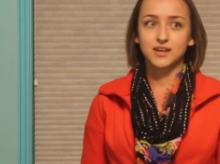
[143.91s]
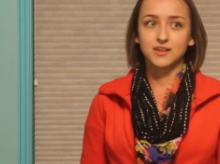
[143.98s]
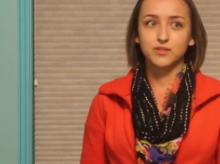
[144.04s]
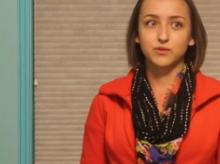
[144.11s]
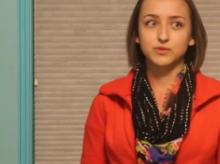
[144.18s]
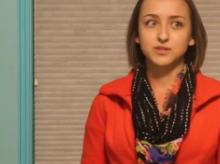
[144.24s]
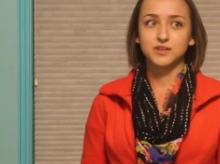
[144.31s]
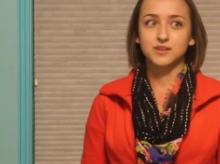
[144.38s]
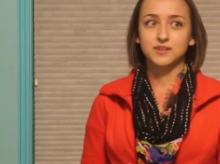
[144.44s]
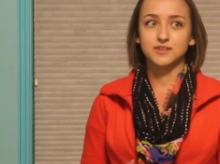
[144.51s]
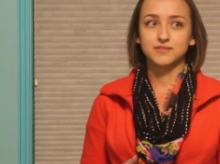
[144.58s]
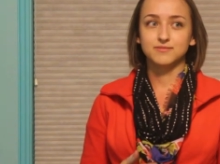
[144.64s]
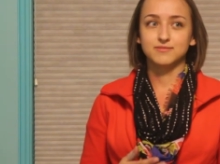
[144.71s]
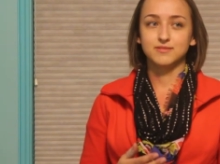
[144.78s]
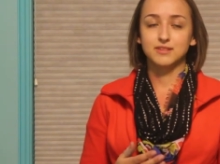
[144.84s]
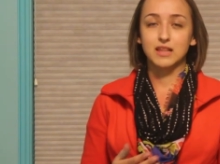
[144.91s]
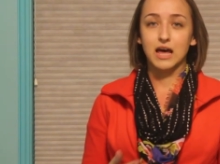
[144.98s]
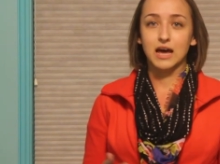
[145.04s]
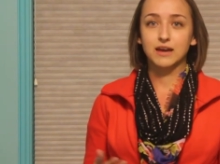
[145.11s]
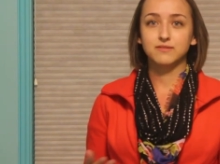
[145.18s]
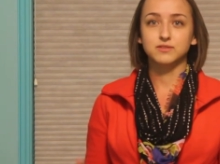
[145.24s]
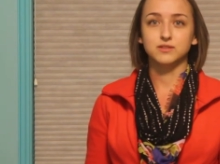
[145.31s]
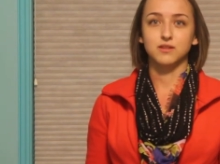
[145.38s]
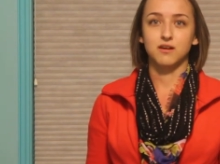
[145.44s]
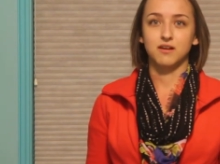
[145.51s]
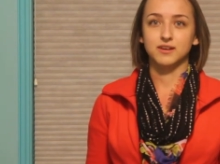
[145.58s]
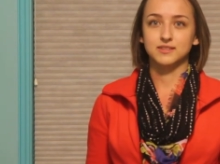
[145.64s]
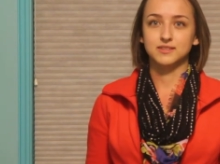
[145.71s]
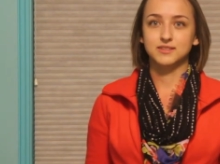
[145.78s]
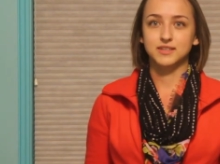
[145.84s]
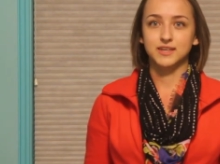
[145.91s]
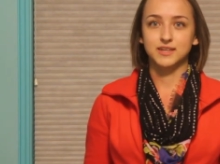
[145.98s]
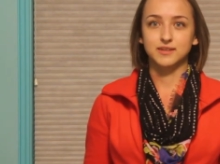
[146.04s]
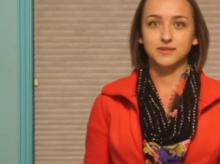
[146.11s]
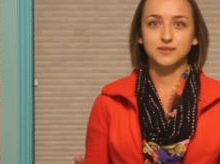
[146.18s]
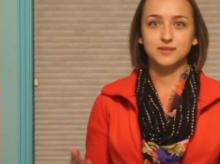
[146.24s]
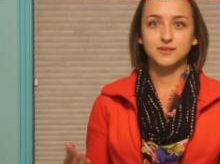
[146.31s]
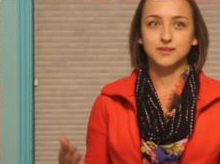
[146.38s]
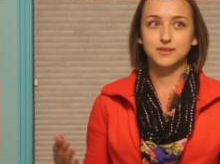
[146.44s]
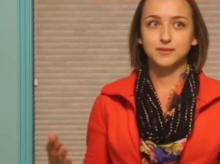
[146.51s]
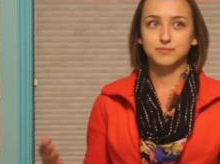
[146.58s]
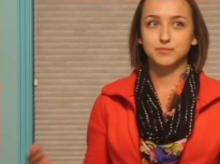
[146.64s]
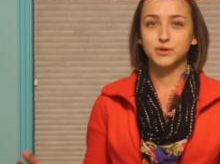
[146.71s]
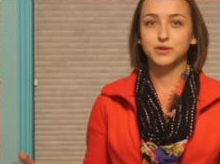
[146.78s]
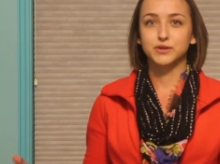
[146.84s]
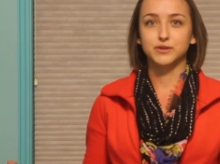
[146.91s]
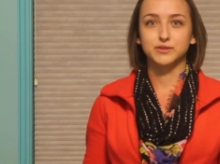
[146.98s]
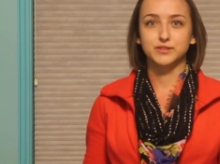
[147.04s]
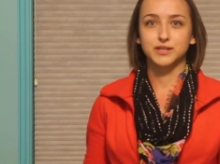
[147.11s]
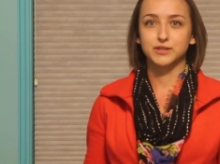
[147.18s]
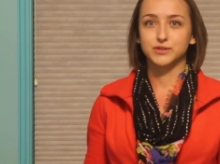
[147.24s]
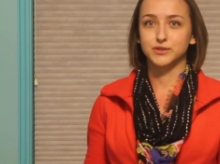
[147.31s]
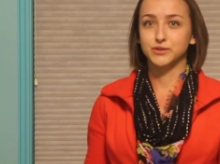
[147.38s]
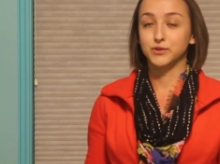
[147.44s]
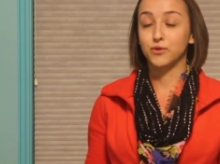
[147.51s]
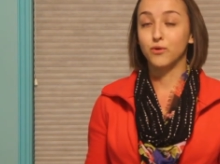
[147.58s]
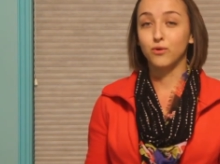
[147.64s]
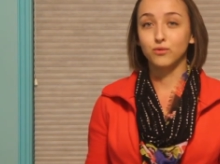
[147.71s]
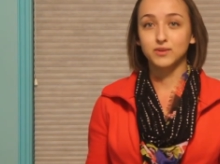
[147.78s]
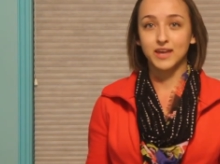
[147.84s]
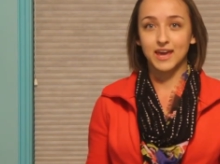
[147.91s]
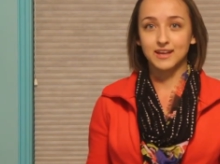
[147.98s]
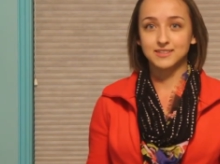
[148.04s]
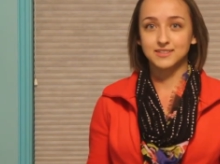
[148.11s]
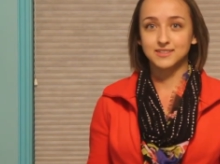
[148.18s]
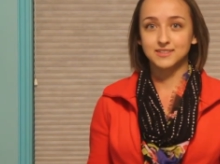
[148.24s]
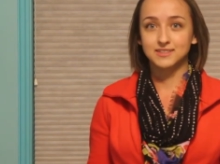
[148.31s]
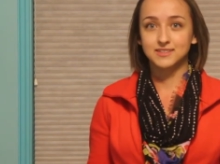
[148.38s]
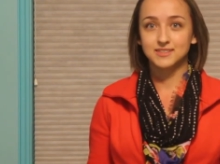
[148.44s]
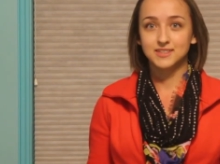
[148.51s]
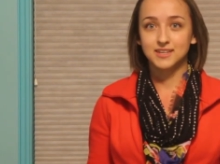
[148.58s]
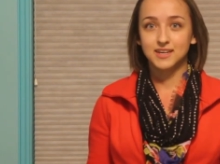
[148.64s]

those are lives lost and murders that turn to cold cases.